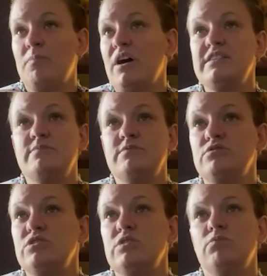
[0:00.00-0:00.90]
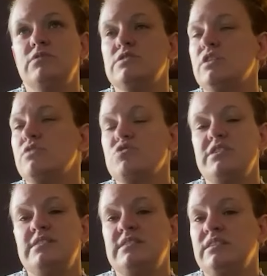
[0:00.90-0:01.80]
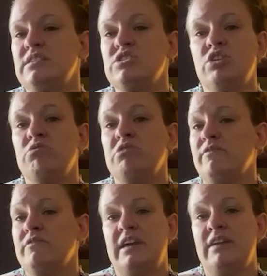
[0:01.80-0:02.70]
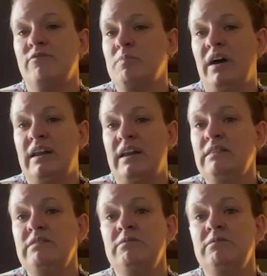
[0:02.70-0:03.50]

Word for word: My husband was so trusting and so loving to everybody